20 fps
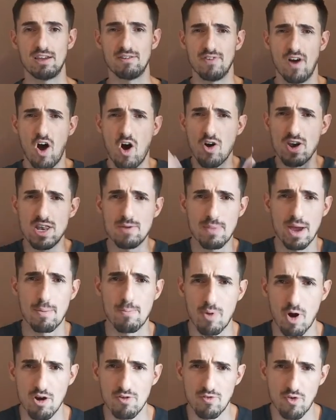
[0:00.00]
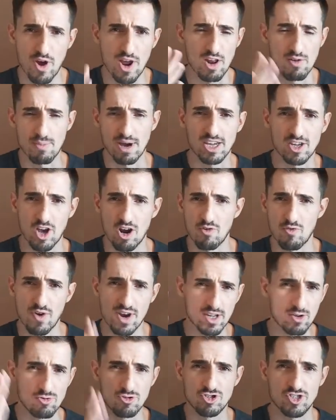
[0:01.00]
If only my boyfriend or my
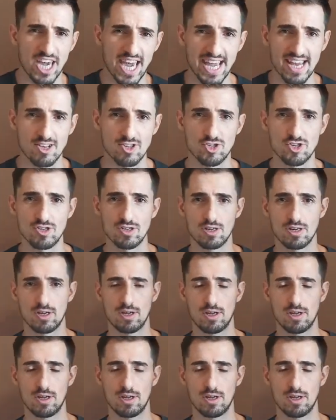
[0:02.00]
girlfriend could change.